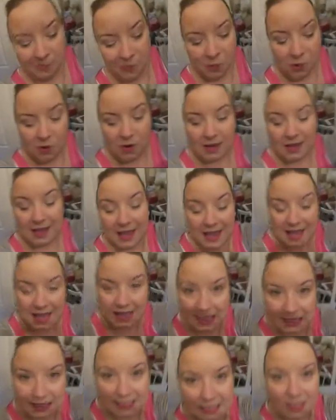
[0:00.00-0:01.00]
more or
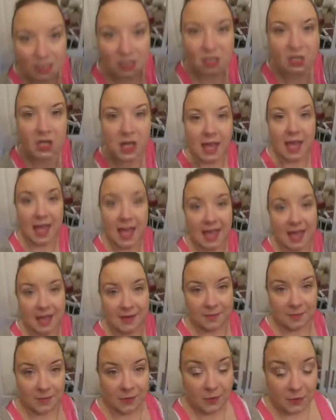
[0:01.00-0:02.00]
less
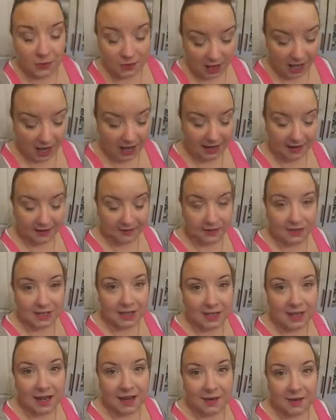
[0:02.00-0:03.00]
all kind of
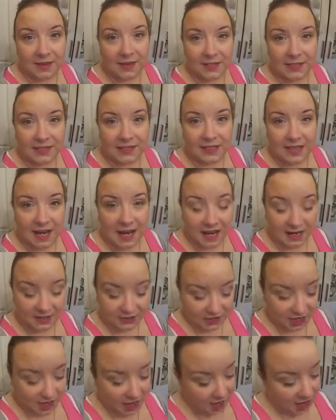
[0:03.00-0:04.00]
done now at this
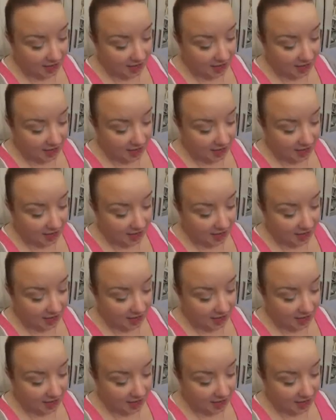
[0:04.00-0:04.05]
stage.